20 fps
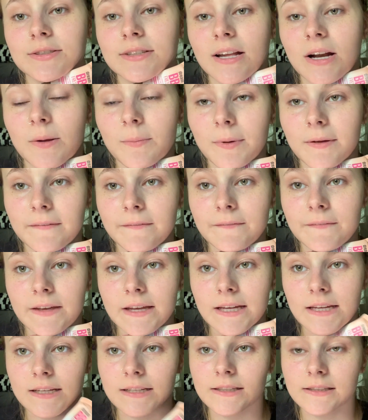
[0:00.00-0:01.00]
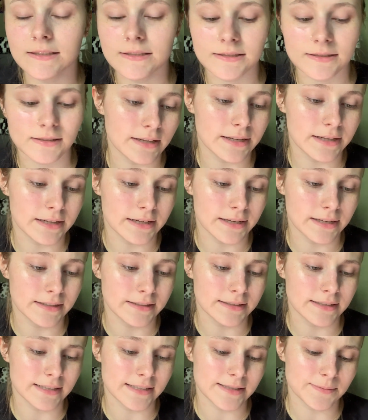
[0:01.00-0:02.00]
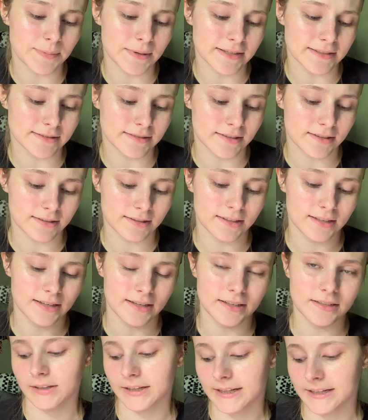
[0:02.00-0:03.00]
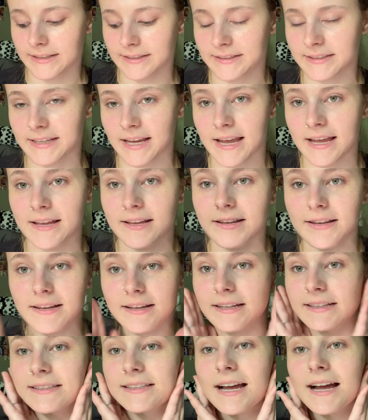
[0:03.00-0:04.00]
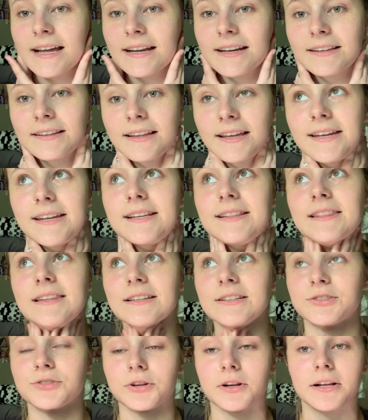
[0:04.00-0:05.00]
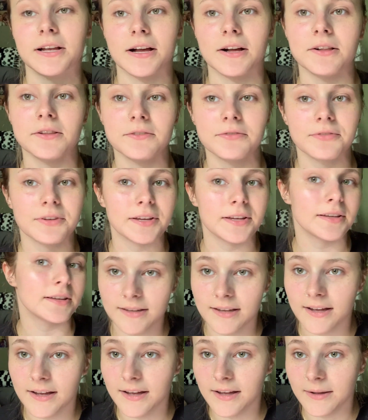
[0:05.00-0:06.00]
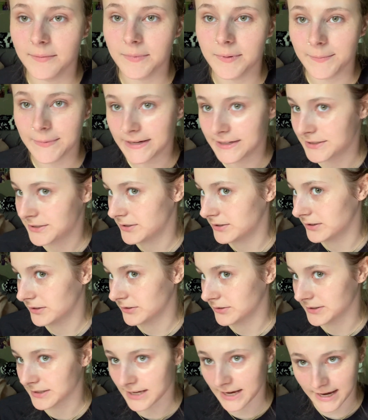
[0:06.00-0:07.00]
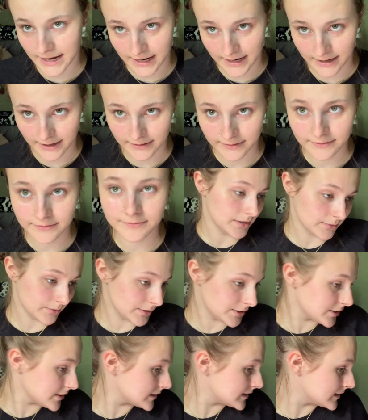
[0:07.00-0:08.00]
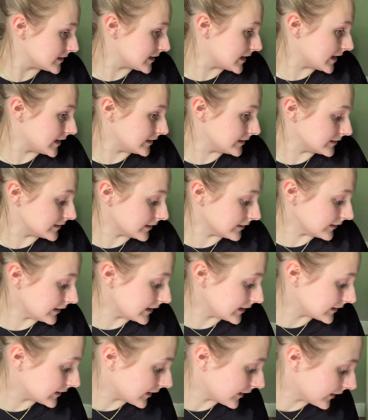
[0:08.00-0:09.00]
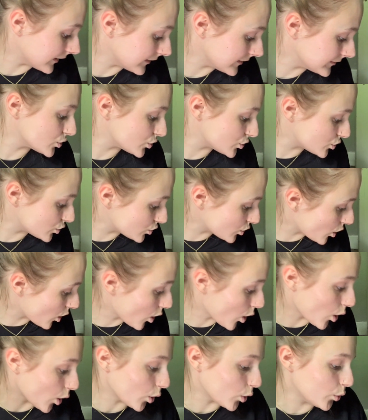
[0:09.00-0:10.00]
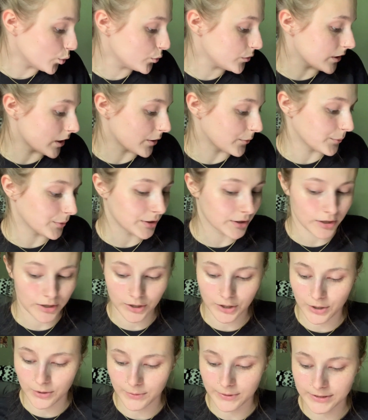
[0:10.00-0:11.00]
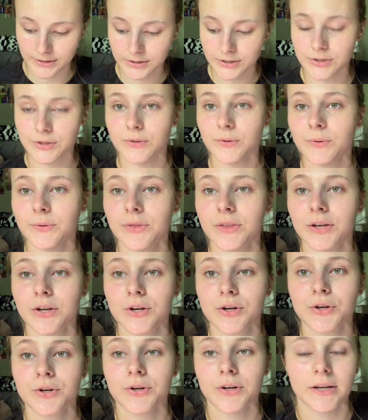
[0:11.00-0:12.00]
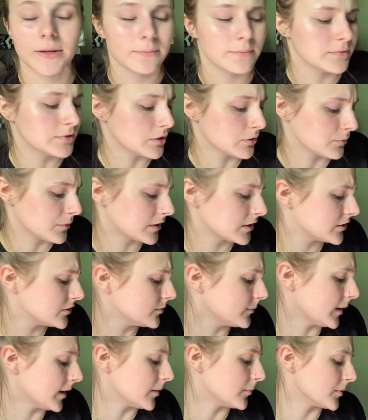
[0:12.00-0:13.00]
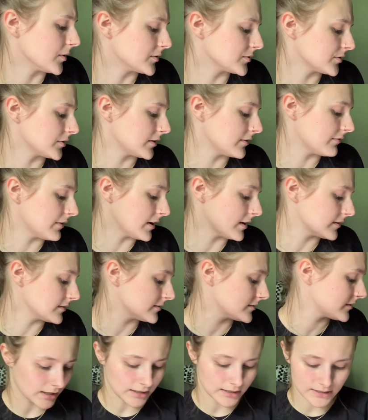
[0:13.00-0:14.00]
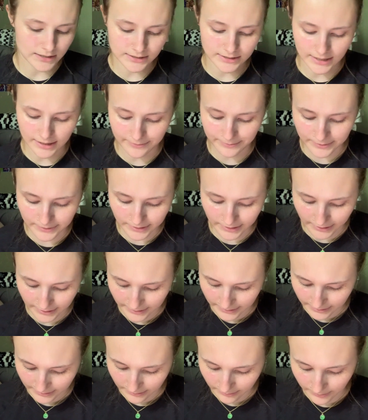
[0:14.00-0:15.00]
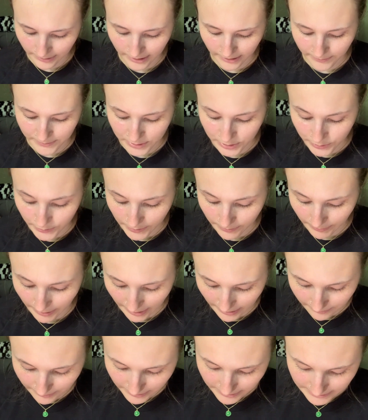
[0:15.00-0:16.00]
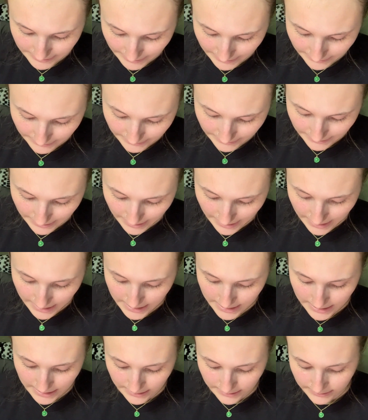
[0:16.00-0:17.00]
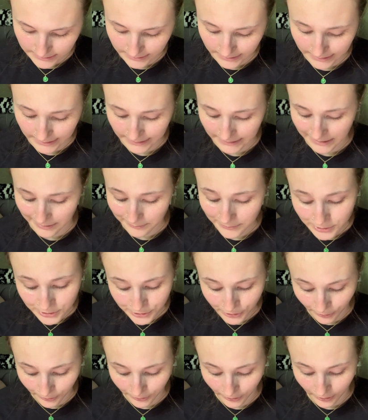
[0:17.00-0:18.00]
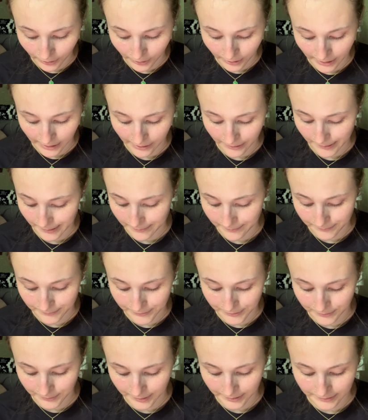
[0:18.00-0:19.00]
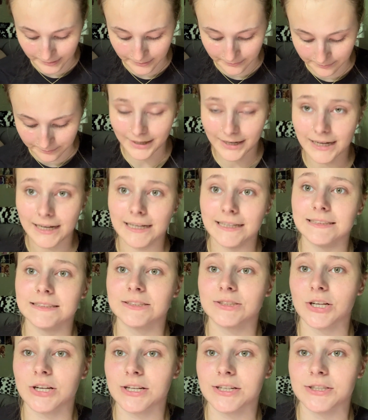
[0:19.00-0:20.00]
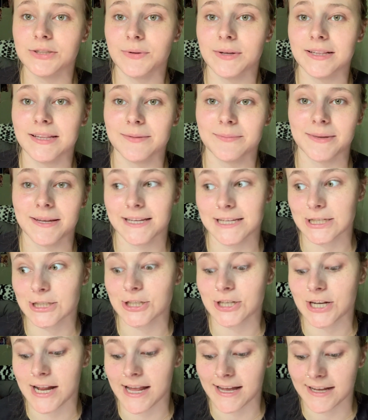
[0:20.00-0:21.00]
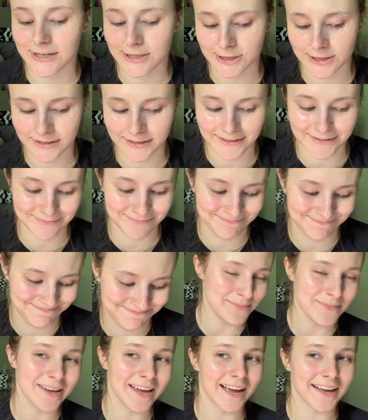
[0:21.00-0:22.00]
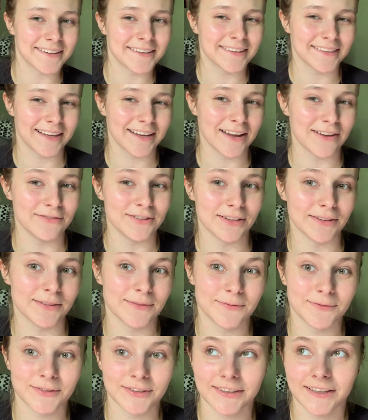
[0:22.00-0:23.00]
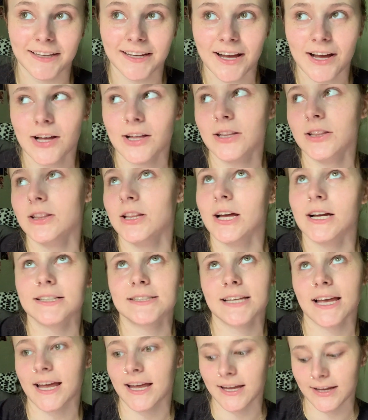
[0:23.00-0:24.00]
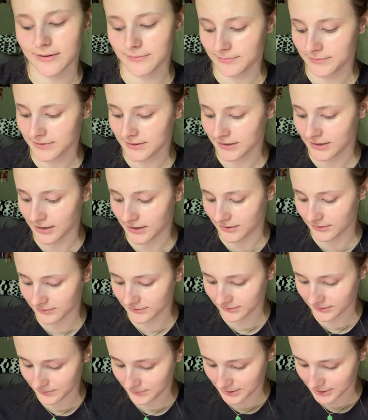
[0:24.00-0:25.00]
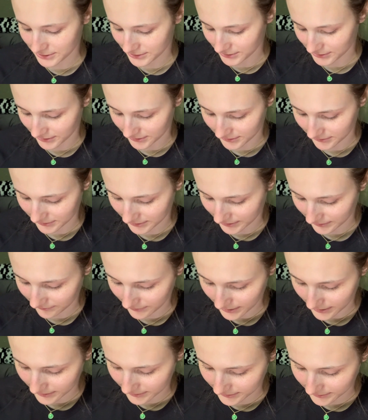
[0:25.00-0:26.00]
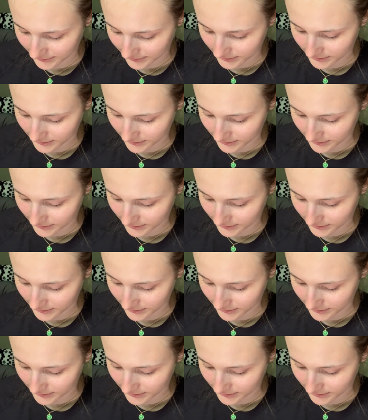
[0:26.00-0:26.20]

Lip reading: that on my face, and it's basically like a tint. It's kind of like the Drunk Elephant. It makes you a little tan, which is nice. I like that. So now we're gonna go into the cream. No, we're gonna do my eyebrows really fast because I've been liking the way I've been doing my eyebrows lately, and let me show y'all how I'm doing them. I started doing them yesterday actually. Yeah, acting like I've done them for like a long time. No, let me just show you really fast.